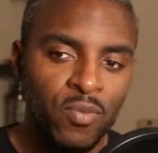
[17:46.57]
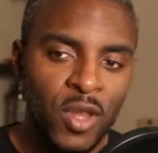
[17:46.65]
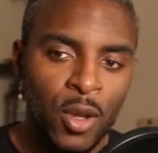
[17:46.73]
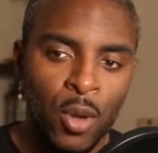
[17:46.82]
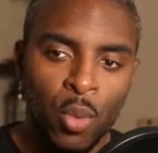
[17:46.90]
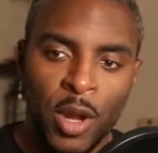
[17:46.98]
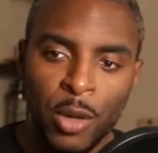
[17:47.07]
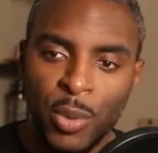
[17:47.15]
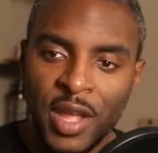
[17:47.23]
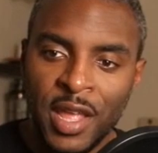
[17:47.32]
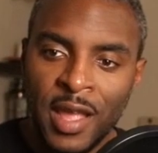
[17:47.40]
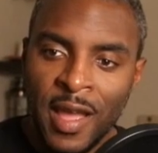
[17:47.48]
When
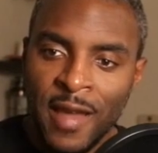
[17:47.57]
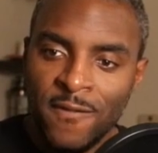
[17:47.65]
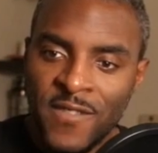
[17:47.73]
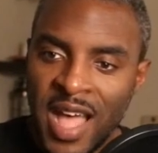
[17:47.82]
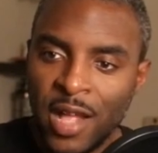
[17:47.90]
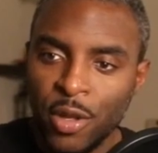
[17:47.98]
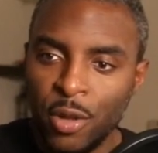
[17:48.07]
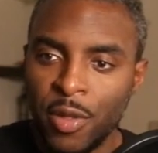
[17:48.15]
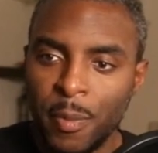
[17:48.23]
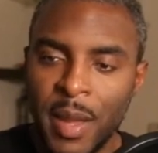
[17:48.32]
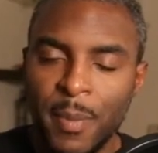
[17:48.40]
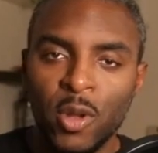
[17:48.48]
we value the
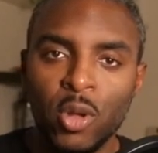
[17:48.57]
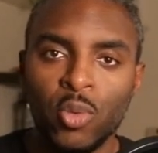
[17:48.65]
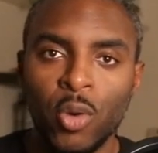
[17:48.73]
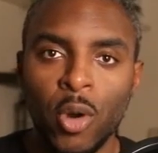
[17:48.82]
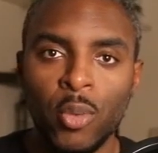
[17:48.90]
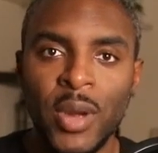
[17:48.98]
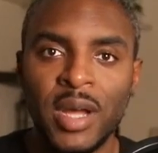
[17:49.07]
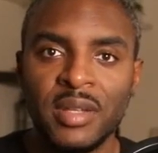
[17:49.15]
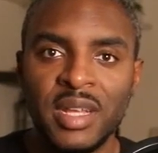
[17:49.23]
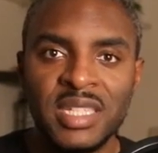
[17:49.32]
people who are around us,